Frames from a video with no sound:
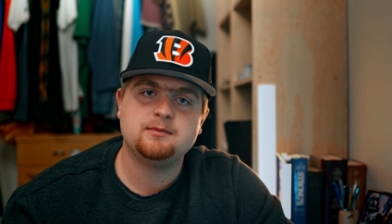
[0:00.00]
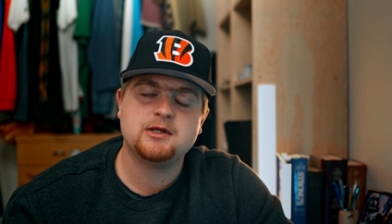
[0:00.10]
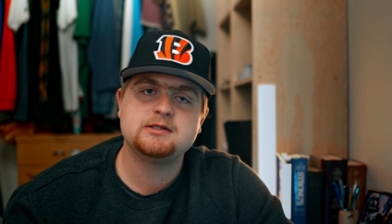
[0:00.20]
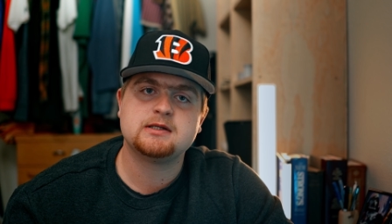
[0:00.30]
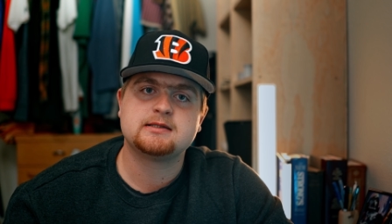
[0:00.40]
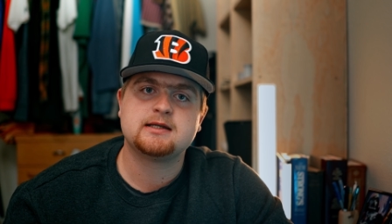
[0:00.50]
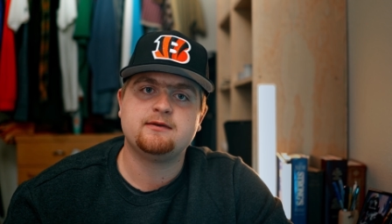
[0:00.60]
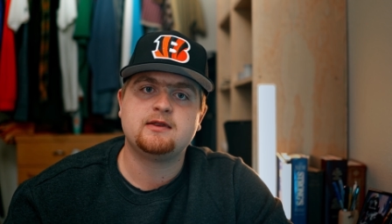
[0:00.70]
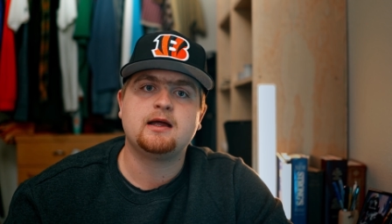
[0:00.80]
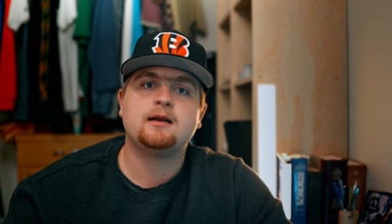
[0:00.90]
image is
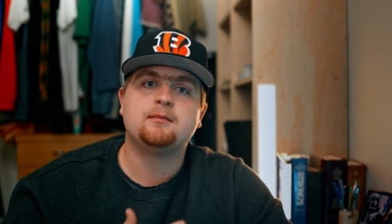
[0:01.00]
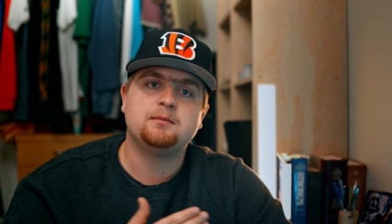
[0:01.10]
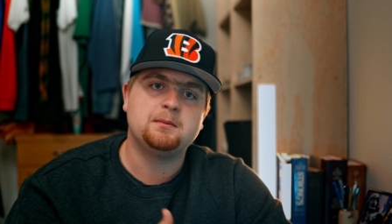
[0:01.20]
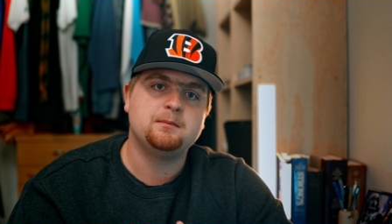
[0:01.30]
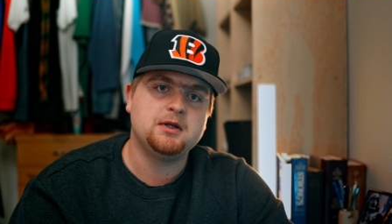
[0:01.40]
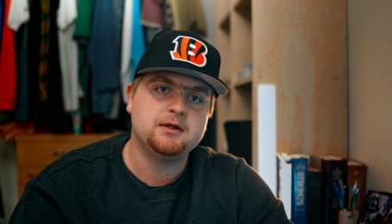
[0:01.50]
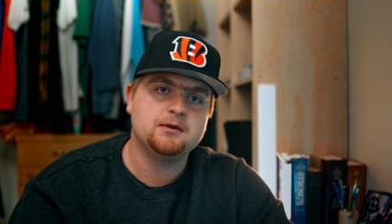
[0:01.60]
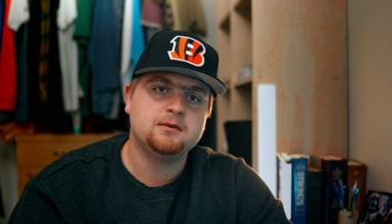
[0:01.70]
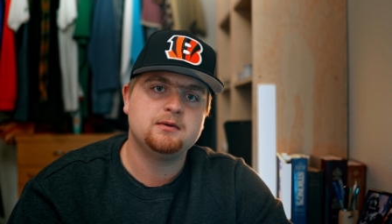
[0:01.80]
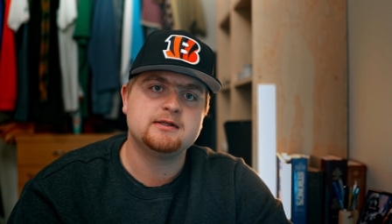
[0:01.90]
give that
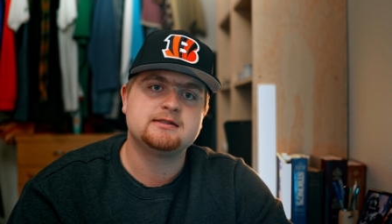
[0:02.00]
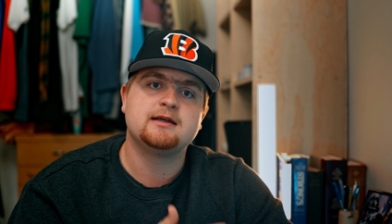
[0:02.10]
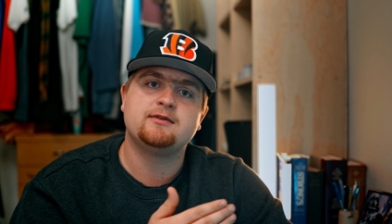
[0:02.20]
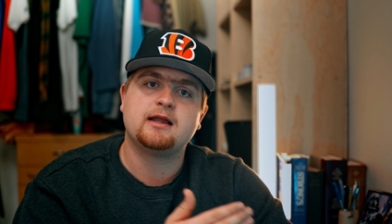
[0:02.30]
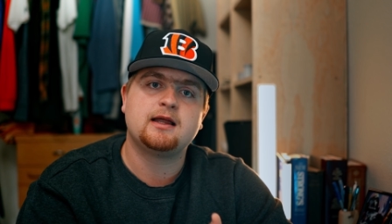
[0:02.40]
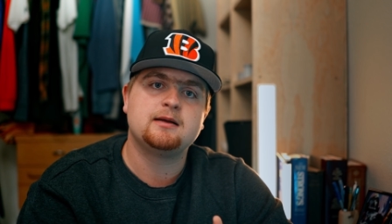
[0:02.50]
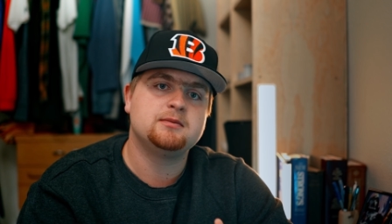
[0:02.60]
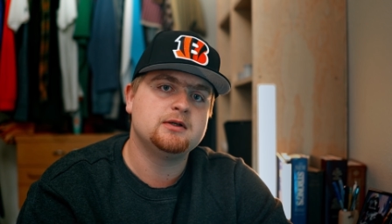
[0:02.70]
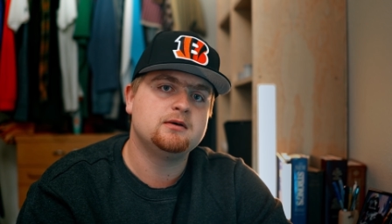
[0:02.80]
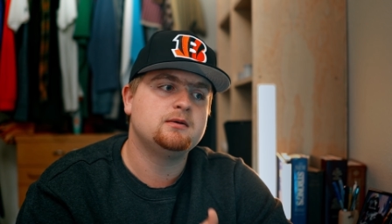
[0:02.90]
blue, is give that light
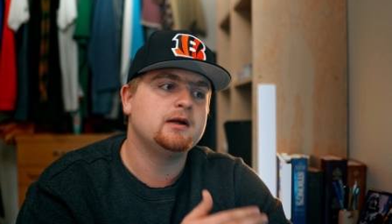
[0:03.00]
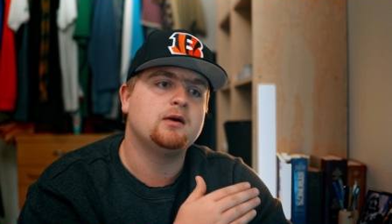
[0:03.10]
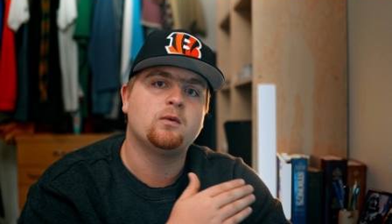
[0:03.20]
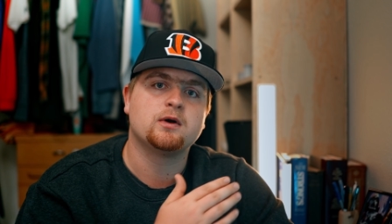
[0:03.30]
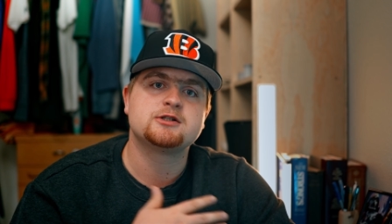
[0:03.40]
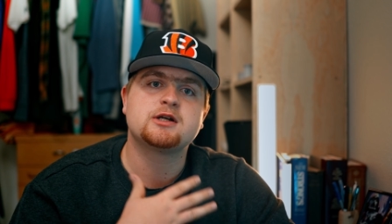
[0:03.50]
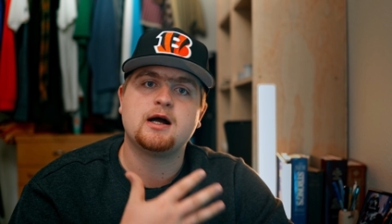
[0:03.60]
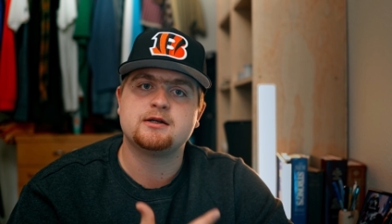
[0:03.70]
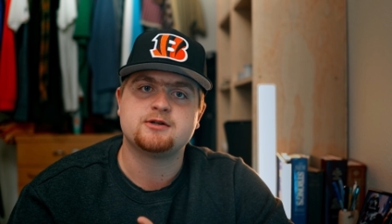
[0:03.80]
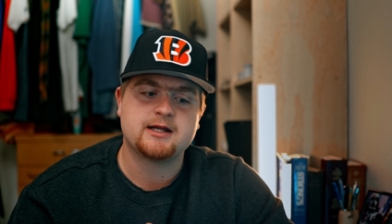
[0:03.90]
blue and orange
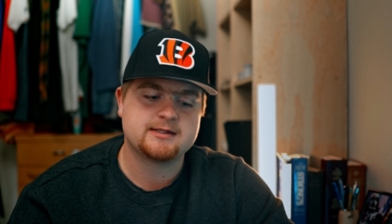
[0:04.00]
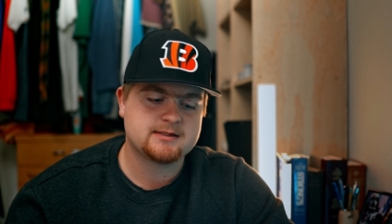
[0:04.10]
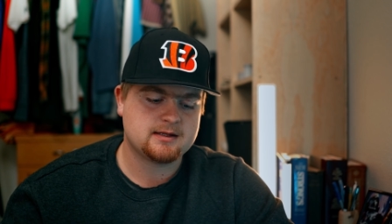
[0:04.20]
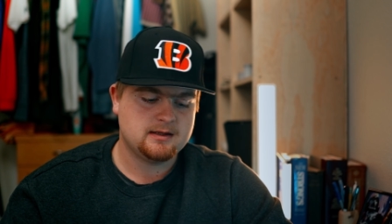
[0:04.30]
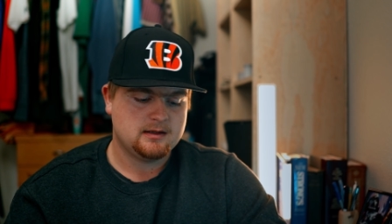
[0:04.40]
contrast.